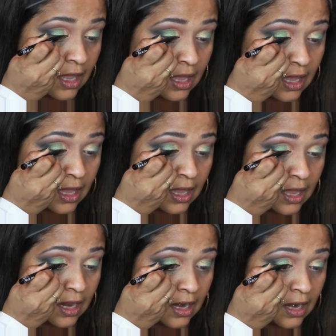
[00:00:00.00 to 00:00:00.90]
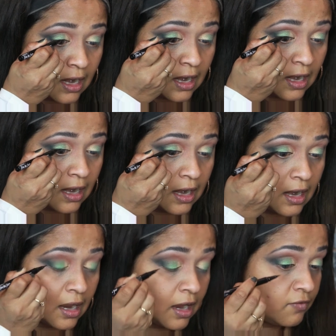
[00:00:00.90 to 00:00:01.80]
And
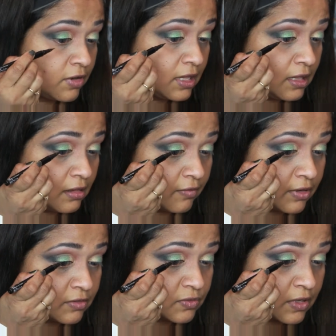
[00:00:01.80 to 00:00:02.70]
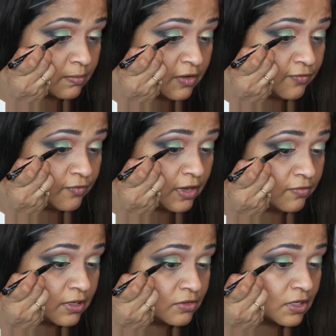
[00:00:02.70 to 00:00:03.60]
I really love it. It's one of my
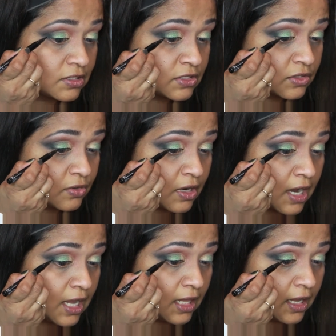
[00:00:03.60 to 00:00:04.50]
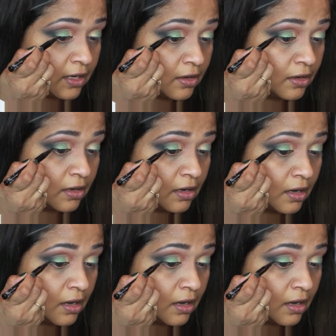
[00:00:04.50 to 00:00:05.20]
favorite drugstore eyeliner.